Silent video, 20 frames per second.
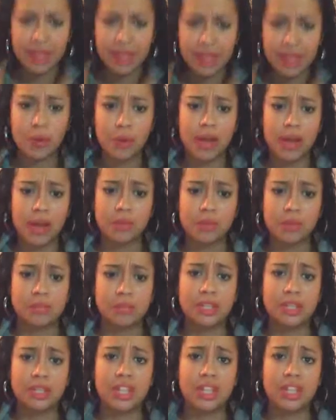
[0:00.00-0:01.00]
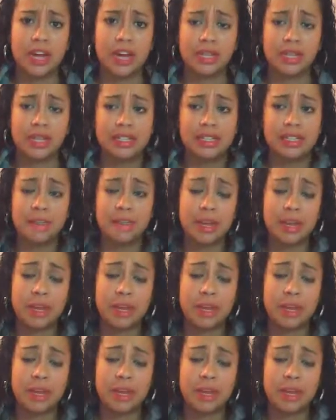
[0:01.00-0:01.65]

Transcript: and why I was binging out and stuff.